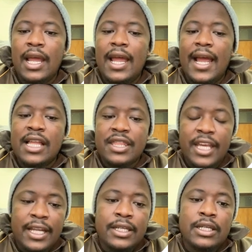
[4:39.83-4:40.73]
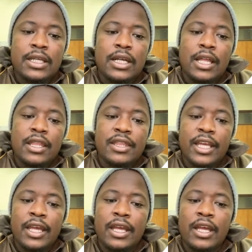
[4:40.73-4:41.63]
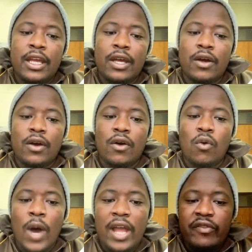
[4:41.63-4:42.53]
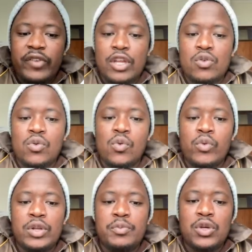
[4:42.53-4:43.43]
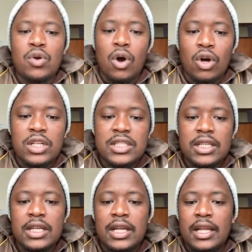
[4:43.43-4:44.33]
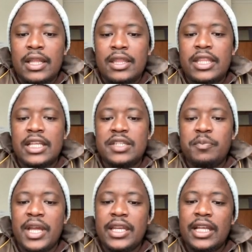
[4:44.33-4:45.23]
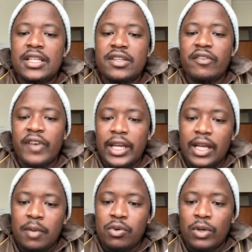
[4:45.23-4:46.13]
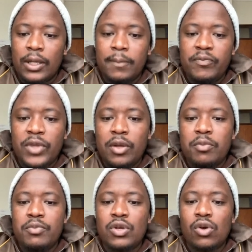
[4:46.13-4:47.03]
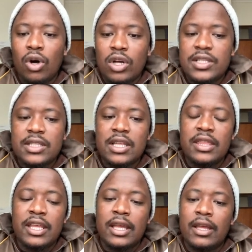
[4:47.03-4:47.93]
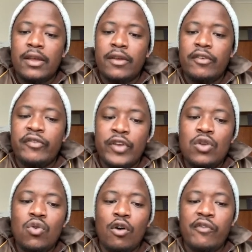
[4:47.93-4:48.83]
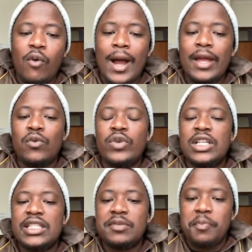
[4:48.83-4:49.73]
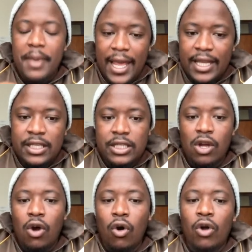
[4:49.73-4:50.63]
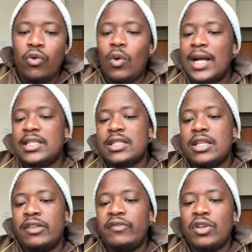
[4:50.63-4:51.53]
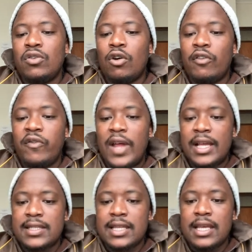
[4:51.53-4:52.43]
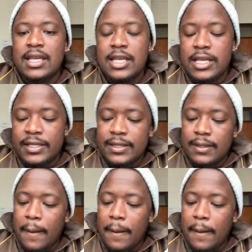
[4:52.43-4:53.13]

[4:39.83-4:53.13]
And then the y value will be called the dependent variable because the value of y will depend on what the value of x is.